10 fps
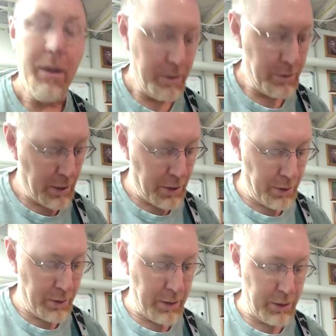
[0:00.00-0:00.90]
So
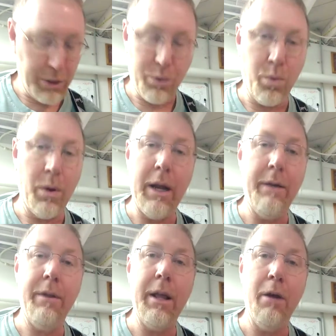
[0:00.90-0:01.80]
it's just
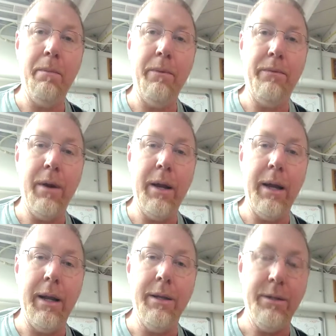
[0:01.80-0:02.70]
whatever the open fret
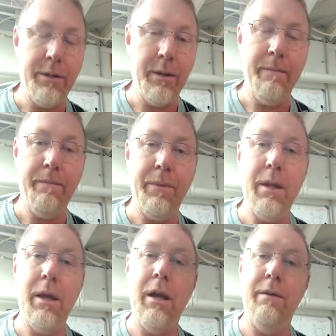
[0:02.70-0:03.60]
is
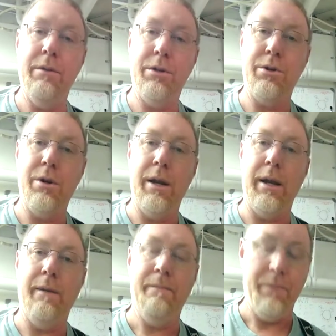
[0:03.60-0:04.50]
of the
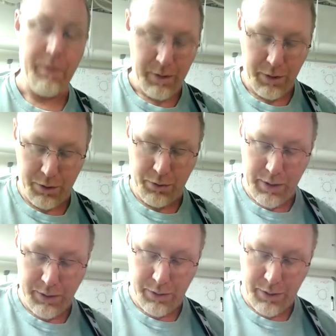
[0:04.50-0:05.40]
string. Your
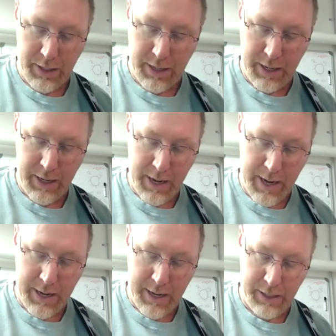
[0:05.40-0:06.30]
strings are E,
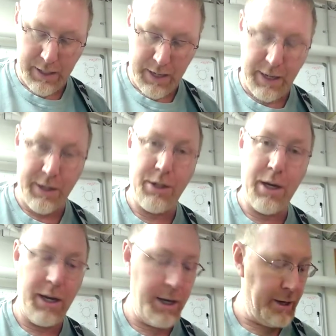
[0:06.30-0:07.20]
A, D,
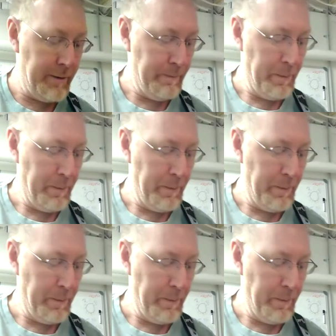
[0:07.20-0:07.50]
G.